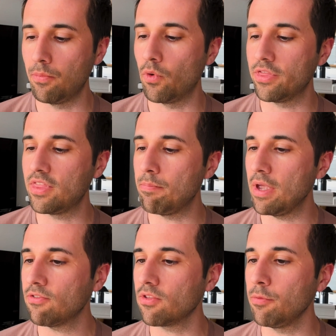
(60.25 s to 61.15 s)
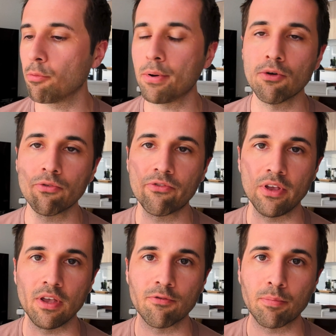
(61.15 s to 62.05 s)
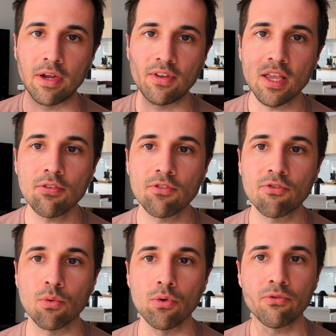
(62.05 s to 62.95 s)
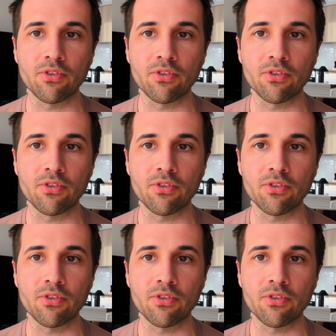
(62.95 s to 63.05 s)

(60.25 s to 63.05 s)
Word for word: What they basically proposed is by taking the screws